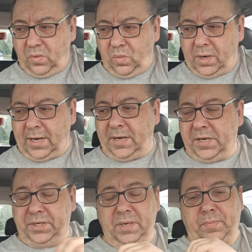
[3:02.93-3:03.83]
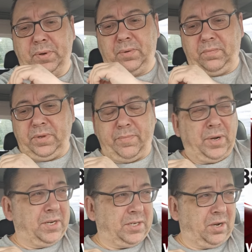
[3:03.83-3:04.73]
willingness to put the
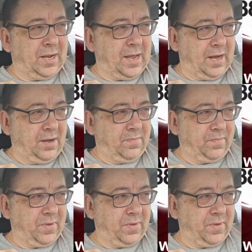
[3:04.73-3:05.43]
bodies up line.